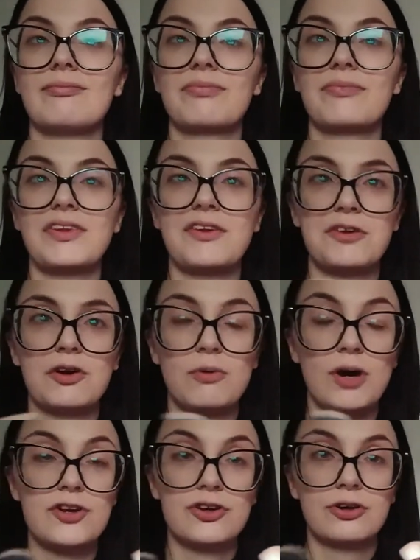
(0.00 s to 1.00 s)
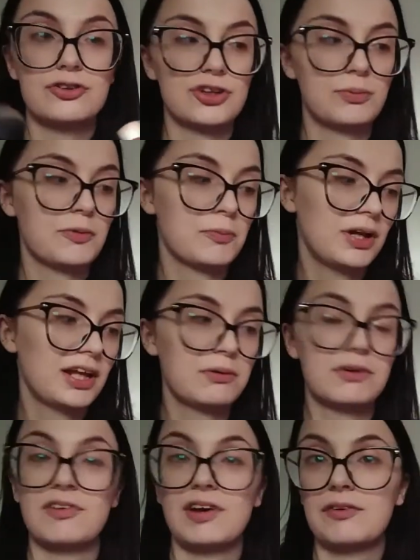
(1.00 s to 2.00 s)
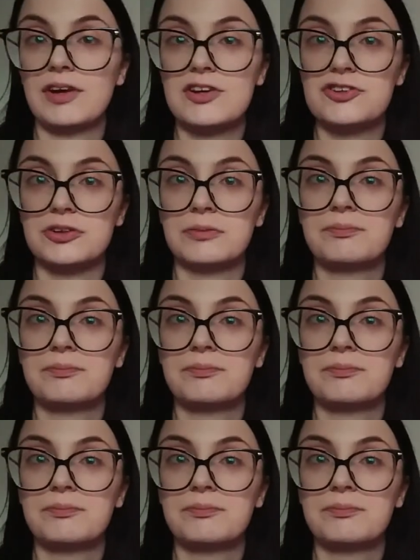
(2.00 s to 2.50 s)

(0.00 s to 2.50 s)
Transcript: And they've done quite a good job with my liquid foundation.